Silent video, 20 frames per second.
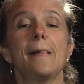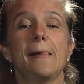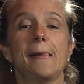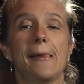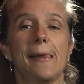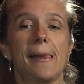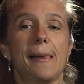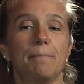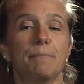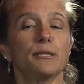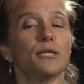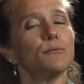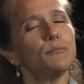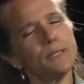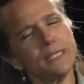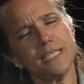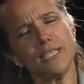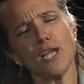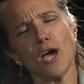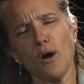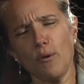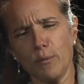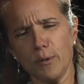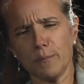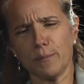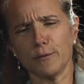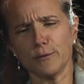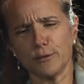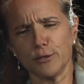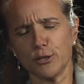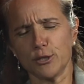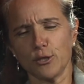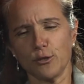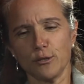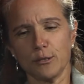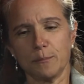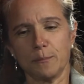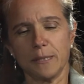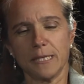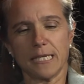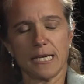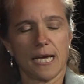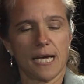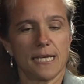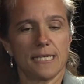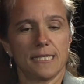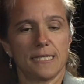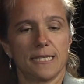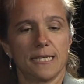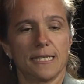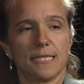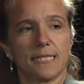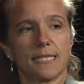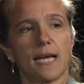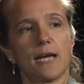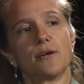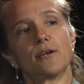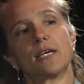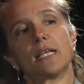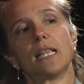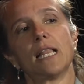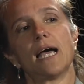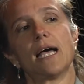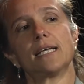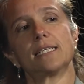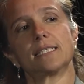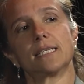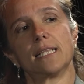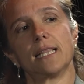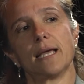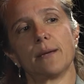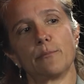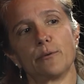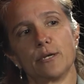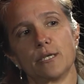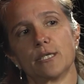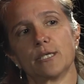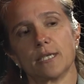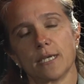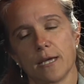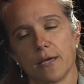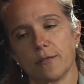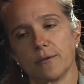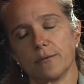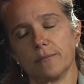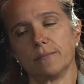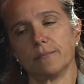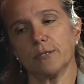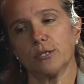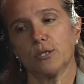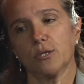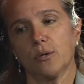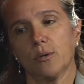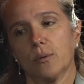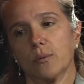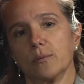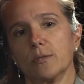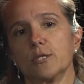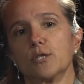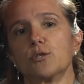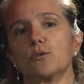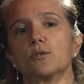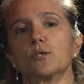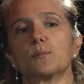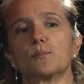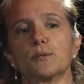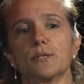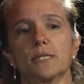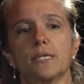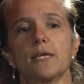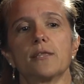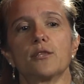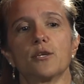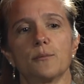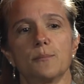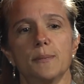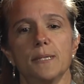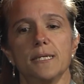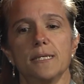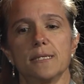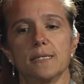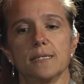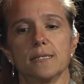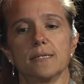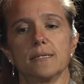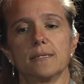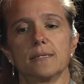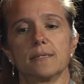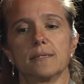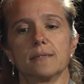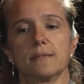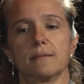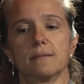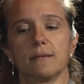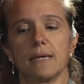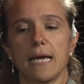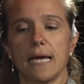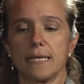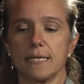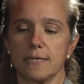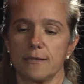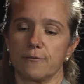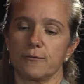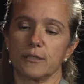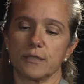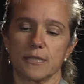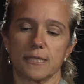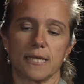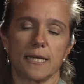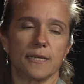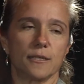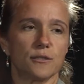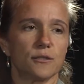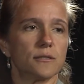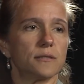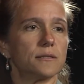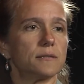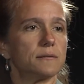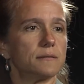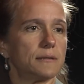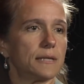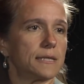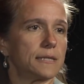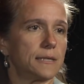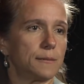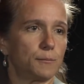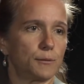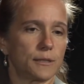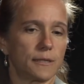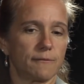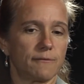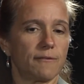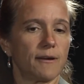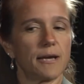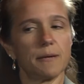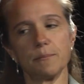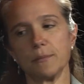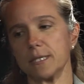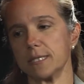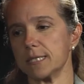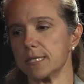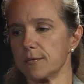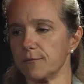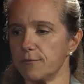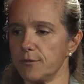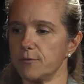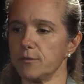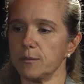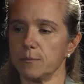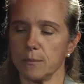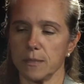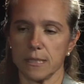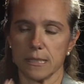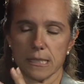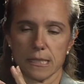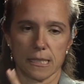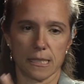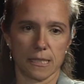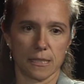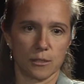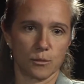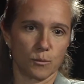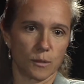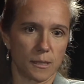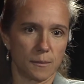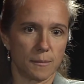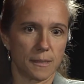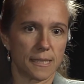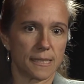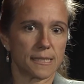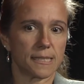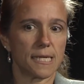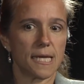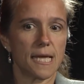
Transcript: Yeah, but they're really not one-person shows because the entire class collaborates together. So the students present their pieces at different stages, like they present 5 minutes, then 15 minutes, and then 20 minutes.